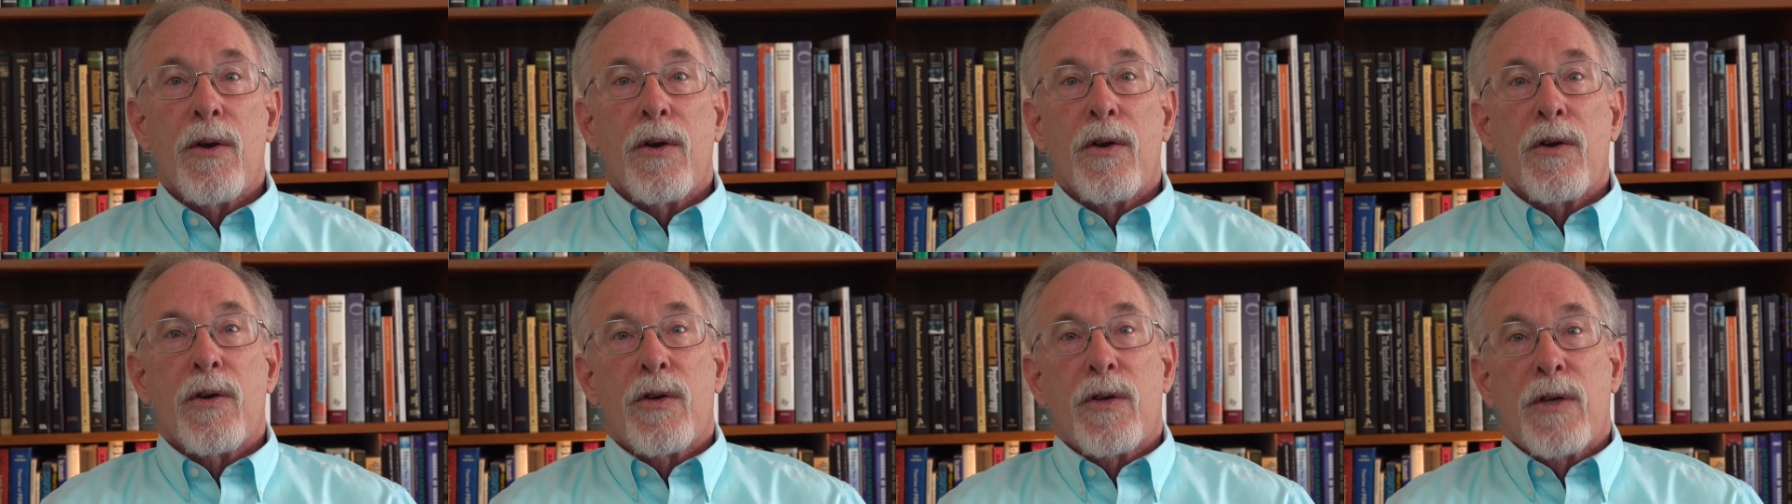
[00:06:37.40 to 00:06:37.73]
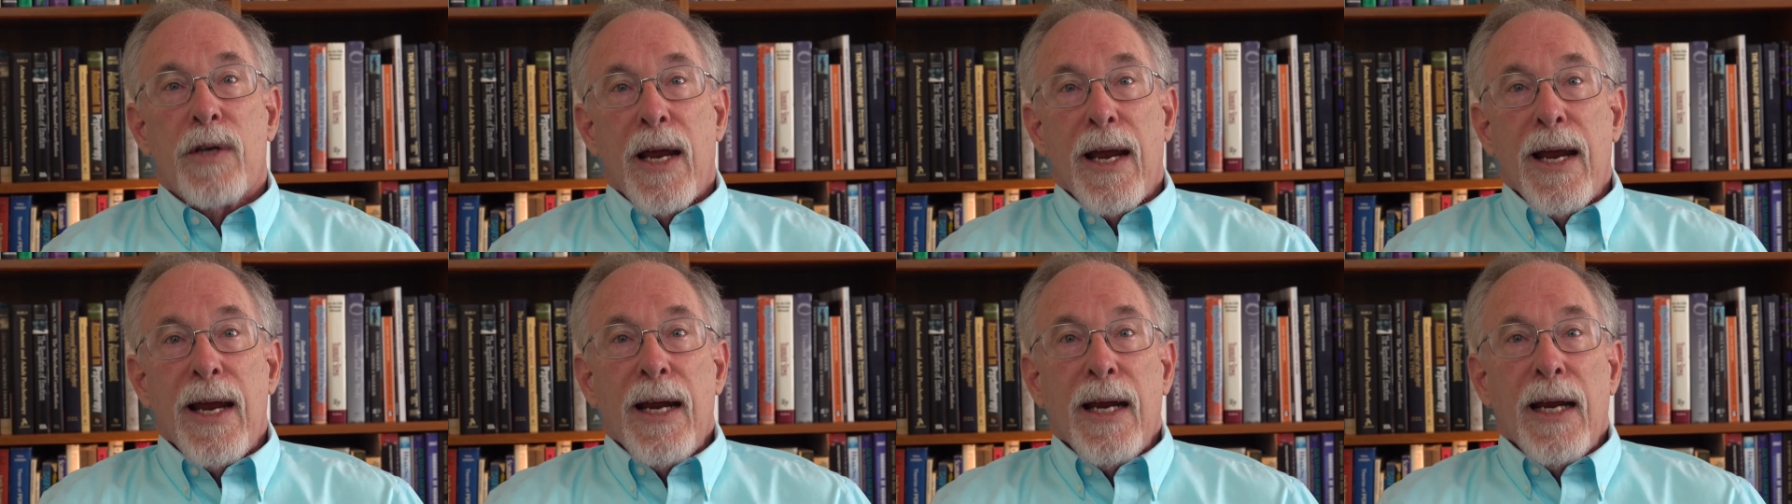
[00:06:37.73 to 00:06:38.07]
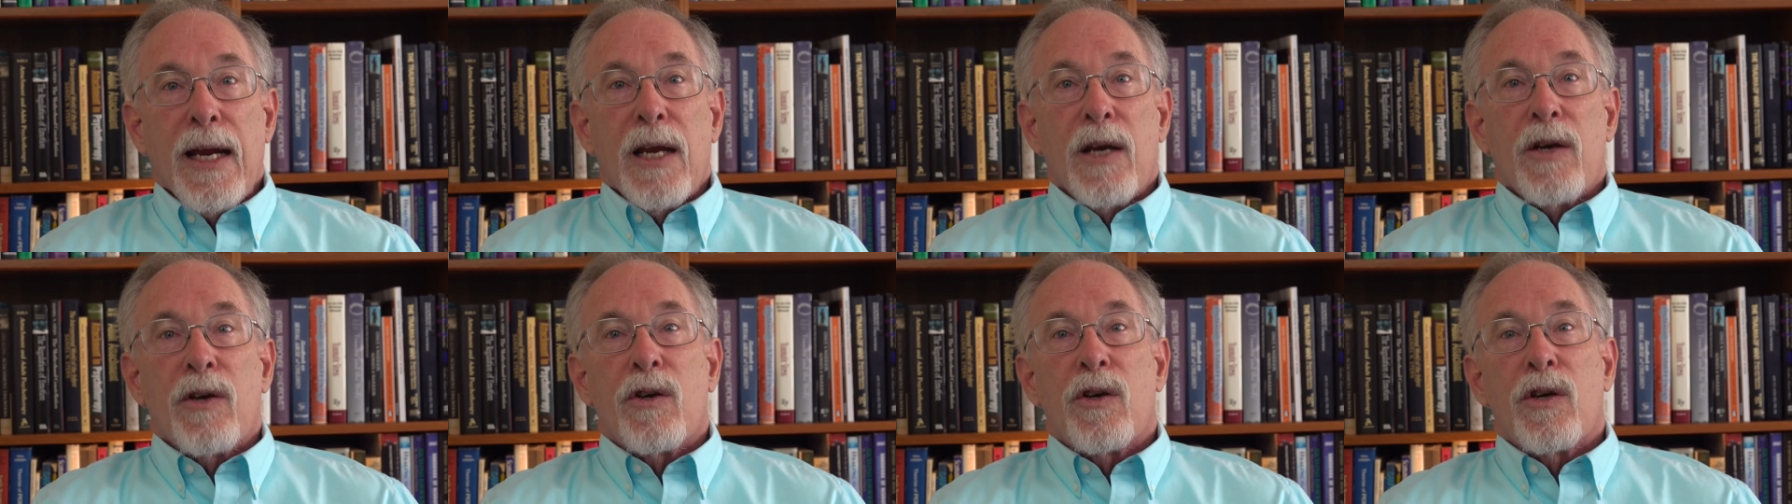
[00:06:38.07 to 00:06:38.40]
Staying
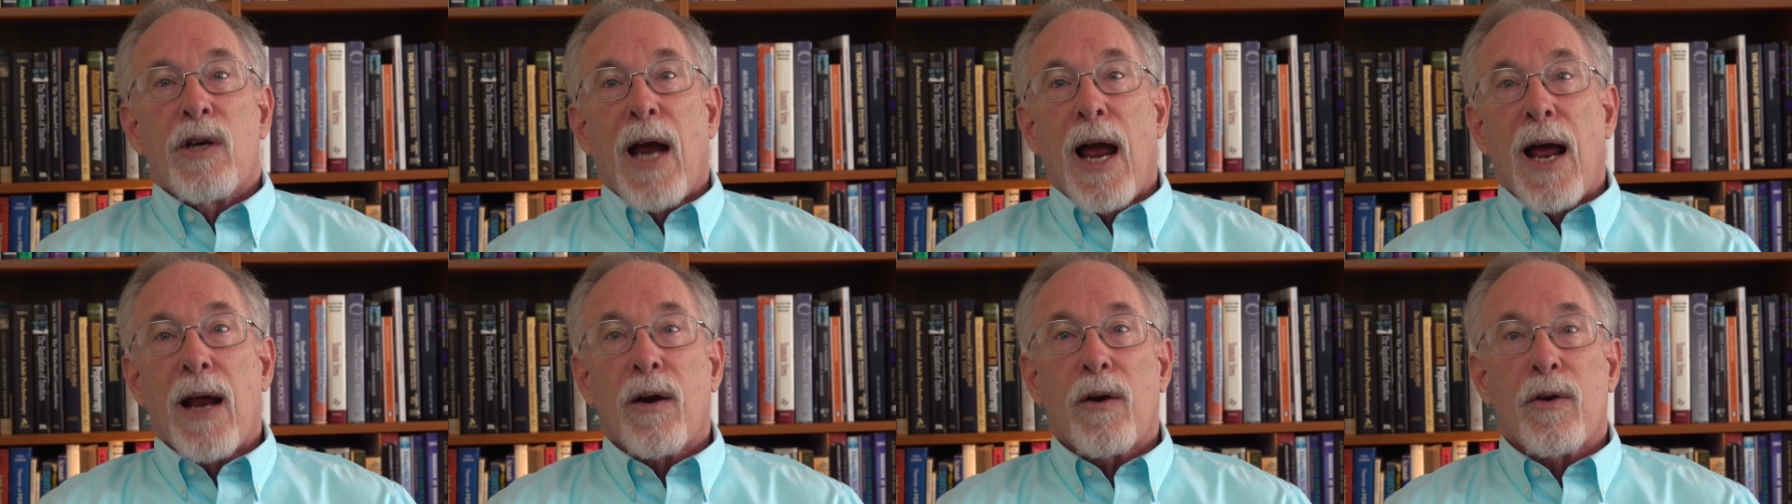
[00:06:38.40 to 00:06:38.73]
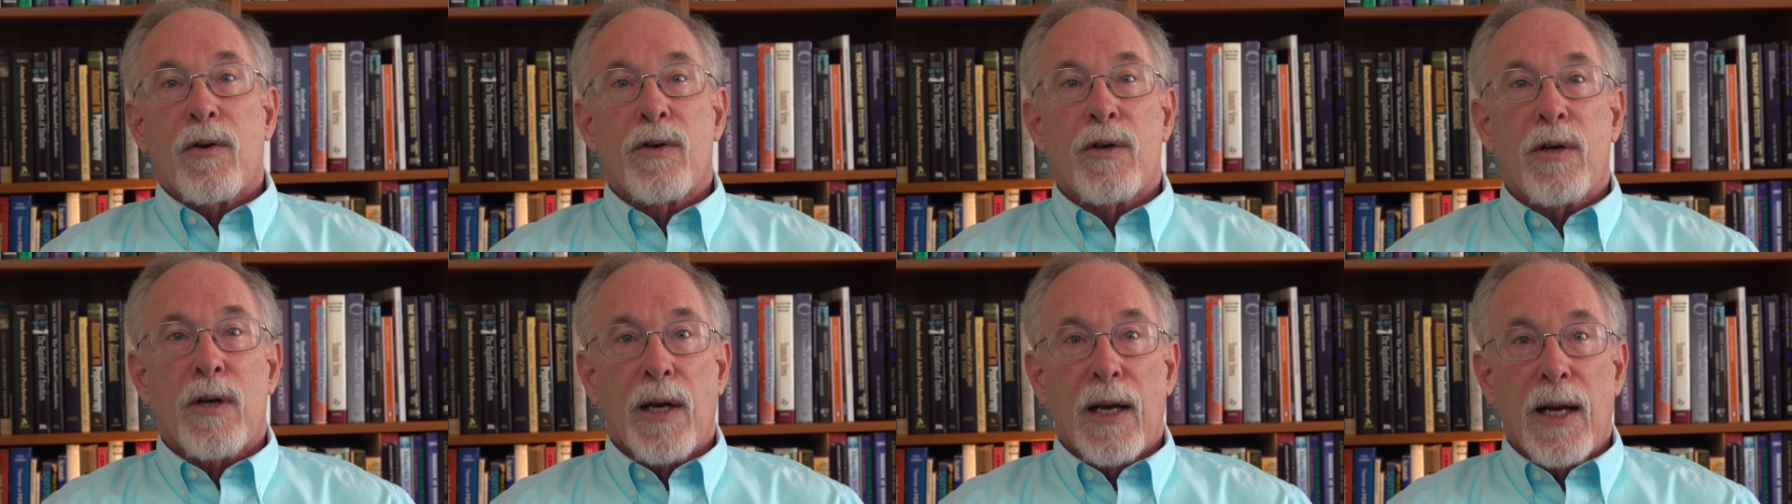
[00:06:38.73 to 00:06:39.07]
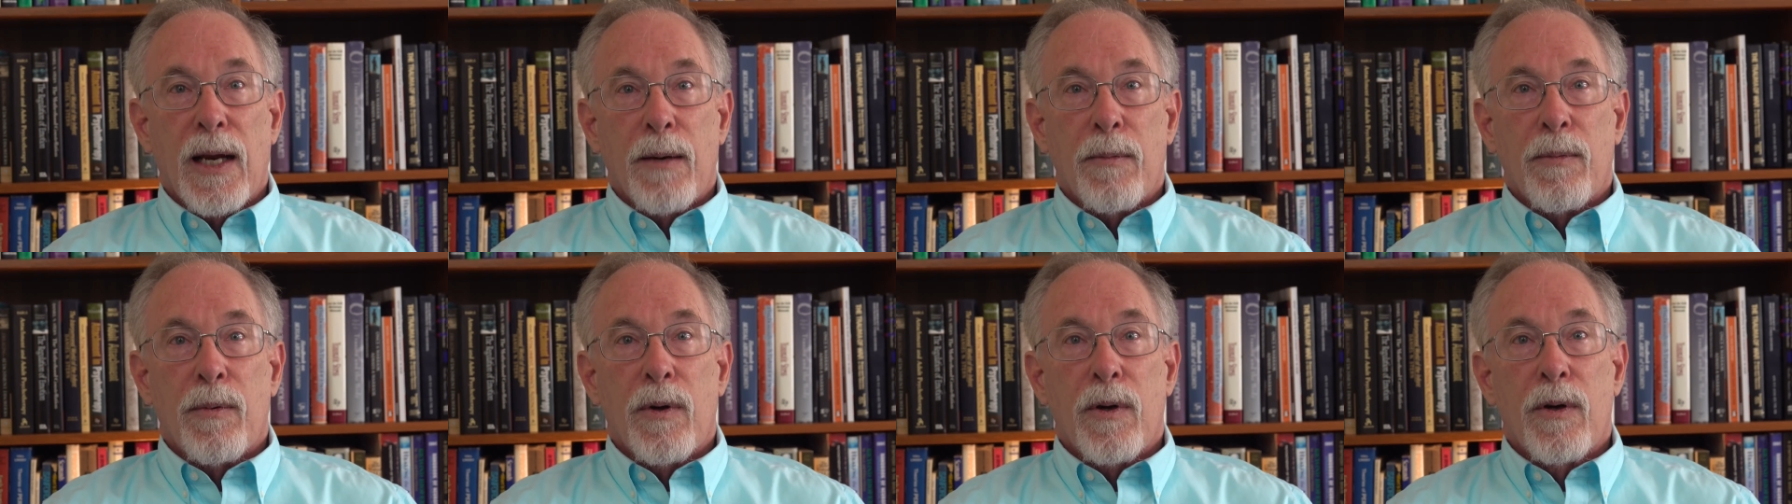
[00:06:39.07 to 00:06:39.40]
in shallow
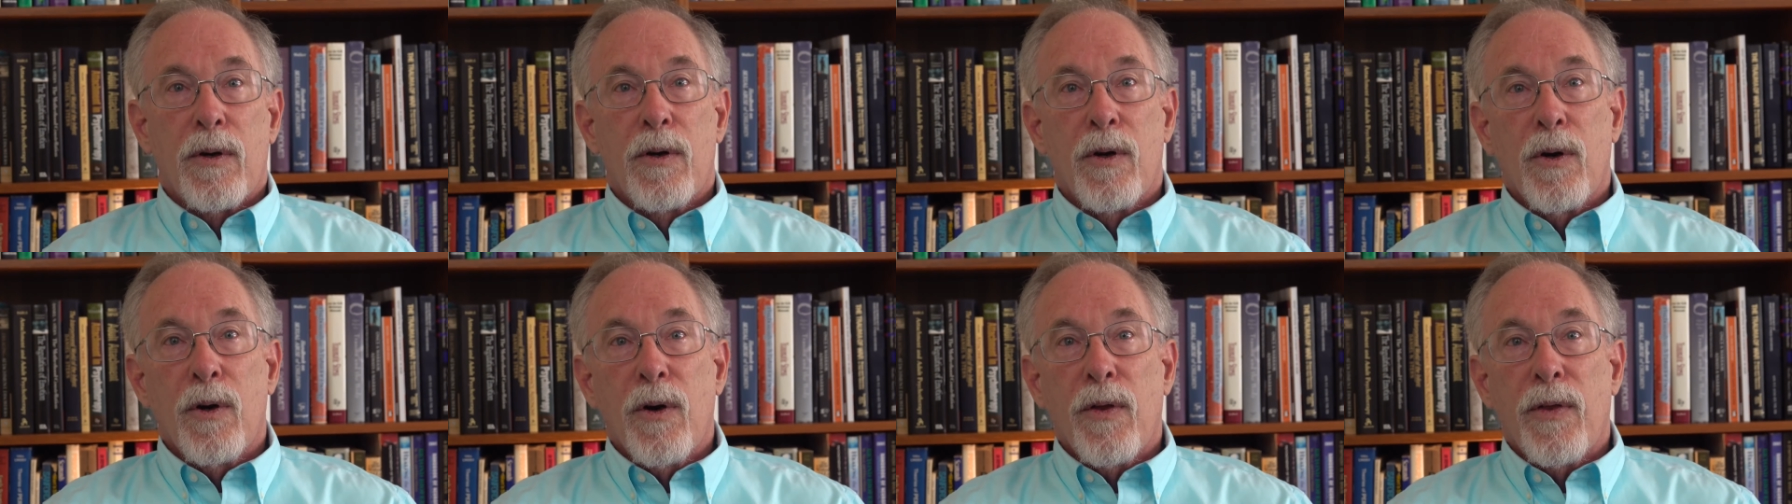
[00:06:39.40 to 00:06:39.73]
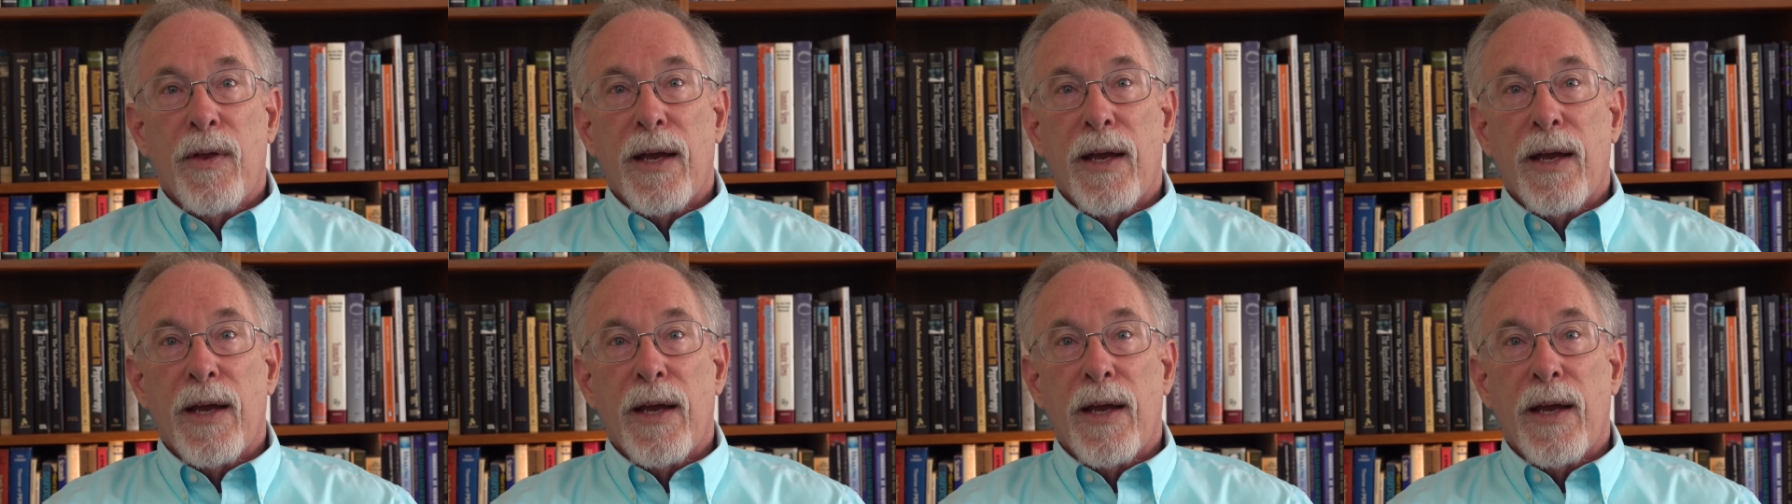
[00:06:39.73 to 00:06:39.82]
sleep due to